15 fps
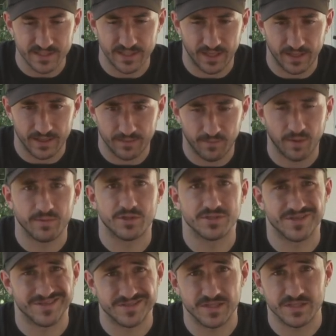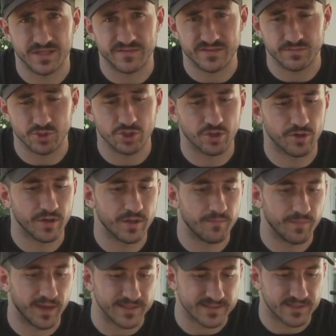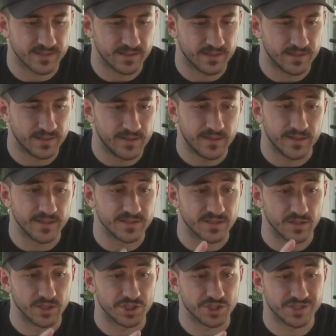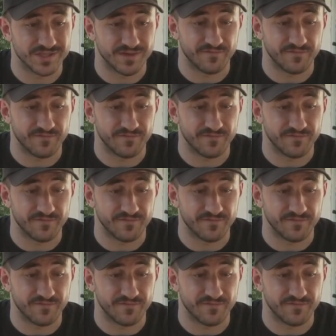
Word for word: Uh, barbecue sauce does have some sugar in it, but it is delicious.